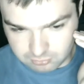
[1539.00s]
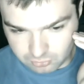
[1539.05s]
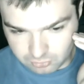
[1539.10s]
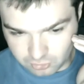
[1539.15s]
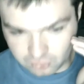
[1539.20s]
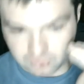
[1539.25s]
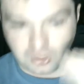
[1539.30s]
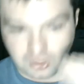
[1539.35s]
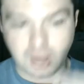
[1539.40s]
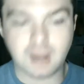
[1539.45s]

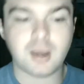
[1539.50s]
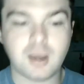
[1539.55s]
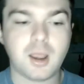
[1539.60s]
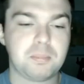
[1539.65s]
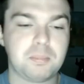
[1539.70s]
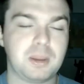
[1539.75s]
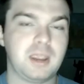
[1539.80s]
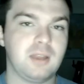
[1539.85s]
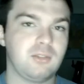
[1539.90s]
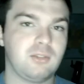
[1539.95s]
stand
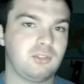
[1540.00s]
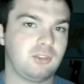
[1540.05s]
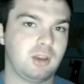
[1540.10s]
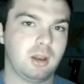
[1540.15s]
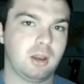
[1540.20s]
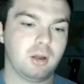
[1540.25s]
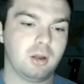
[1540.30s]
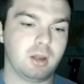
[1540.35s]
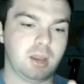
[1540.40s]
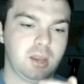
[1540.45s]
up against
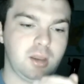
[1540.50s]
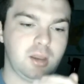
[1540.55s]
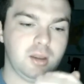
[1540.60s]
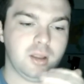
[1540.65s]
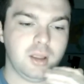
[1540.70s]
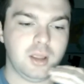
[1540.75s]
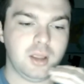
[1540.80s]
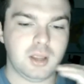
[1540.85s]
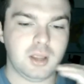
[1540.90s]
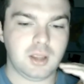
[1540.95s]
tyranny,
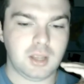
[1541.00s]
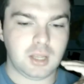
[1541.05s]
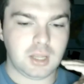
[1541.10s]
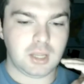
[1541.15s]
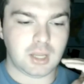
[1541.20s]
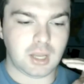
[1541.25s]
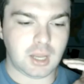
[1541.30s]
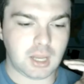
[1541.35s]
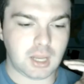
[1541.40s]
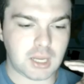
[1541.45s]

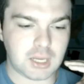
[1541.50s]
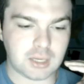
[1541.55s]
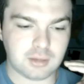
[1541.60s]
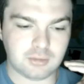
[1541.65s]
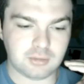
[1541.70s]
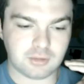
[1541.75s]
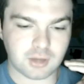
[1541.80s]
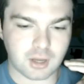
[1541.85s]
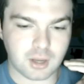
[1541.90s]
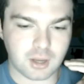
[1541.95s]

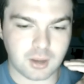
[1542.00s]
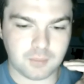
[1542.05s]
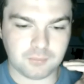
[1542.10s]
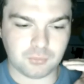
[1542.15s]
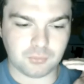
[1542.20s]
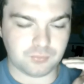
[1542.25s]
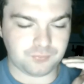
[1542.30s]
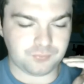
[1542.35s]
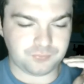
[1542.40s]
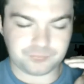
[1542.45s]
and
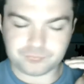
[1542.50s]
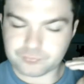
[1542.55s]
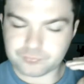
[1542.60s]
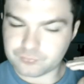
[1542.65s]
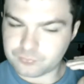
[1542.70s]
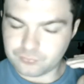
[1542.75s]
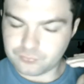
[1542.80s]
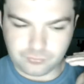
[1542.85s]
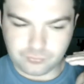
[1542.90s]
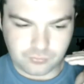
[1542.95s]

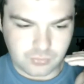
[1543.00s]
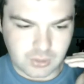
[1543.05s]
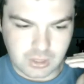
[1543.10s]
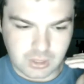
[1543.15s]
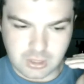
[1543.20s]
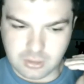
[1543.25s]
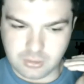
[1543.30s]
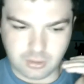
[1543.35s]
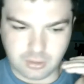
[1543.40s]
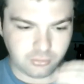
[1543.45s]

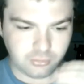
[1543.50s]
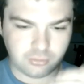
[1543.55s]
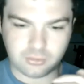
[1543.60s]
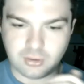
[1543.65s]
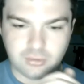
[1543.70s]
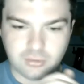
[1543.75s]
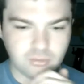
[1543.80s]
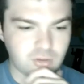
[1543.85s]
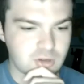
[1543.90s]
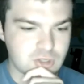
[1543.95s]

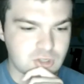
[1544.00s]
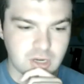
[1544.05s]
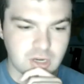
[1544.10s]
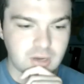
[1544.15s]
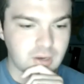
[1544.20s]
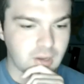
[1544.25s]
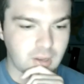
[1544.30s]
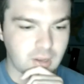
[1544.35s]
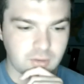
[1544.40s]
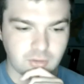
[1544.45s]
this
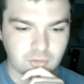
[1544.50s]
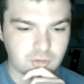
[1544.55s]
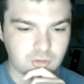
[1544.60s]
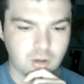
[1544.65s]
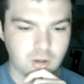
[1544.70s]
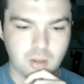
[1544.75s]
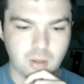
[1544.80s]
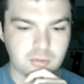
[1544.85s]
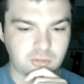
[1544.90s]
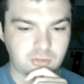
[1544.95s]
agenda, this
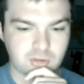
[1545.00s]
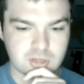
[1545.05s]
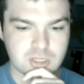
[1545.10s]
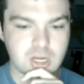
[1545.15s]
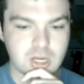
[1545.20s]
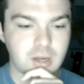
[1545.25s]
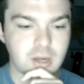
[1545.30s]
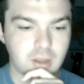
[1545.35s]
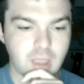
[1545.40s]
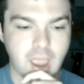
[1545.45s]
globalist
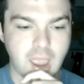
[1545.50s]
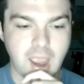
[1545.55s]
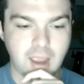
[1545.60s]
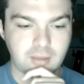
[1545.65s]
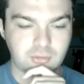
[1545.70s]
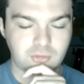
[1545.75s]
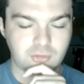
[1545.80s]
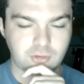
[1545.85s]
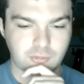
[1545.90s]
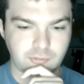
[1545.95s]
agenda,
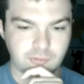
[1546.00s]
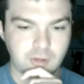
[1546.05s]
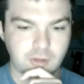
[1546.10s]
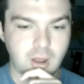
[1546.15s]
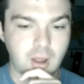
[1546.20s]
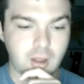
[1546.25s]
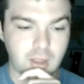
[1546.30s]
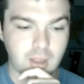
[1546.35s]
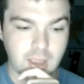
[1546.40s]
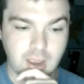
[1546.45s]
has to
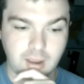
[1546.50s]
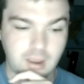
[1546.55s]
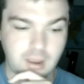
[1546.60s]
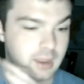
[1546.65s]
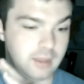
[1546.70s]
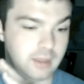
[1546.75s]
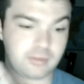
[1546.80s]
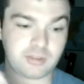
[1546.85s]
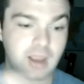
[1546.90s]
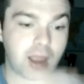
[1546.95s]
fall.
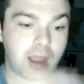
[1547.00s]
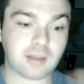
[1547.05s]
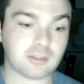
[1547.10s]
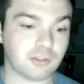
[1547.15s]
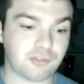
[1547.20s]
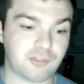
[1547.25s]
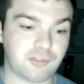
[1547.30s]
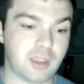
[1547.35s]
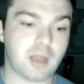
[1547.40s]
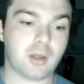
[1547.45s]
It's got
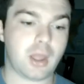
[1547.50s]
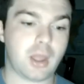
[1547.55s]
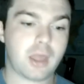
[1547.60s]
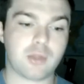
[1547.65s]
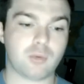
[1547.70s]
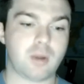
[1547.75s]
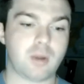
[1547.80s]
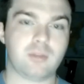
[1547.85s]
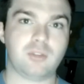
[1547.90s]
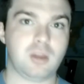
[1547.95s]
to fail,
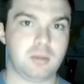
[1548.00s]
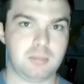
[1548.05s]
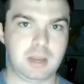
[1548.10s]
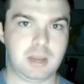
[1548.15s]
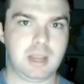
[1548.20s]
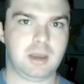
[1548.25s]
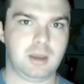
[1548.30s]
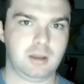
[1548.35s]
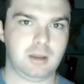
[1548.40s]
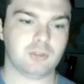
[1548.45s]
otherwise
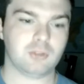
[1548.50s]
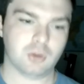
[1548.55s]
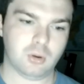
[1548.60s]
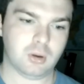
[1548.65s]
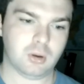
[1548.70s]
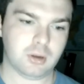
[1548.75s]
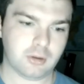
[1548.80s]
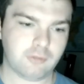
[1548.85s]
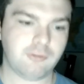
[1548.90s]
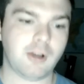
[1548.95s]
humanity is
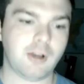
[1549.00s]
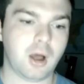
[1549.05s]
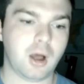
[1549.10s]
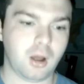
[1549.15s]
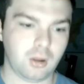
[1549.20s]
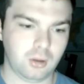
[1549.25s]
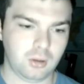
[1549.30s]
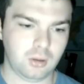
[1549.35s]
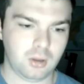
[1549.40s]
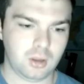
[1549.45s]
going to
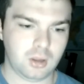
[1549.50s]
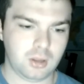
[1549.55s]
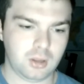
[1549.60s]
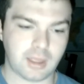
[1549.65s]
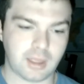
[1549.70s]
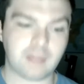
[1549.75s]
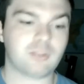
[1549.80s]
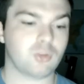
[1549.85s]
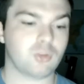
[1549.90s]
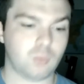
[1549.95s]
fall.
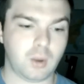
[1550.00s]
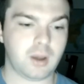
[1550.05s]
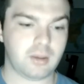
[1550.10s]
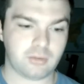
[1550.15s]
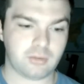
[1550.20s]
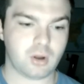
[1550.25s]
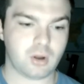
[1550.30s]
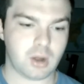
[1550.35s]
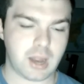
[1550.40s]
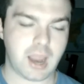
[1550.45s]
That's
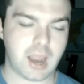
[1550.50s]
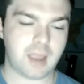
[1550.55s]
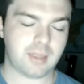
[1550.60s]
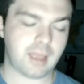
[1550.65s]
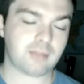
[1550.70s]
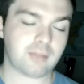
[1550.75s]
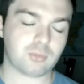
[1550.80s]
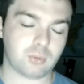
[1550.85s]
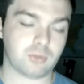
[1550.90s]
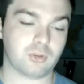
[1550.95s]
what's going
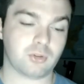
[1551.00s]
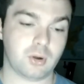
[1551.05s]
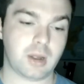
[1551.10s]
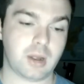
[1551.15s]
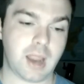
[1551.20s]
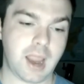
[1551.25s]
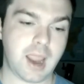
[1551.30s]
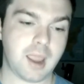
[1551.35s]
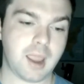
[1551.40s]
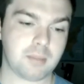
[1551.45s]

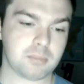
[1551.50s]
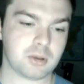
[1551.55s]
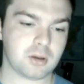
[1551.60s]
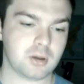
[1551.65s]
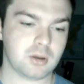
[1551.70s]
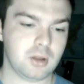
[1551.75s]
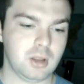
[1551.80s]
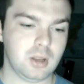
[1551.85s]
to happen.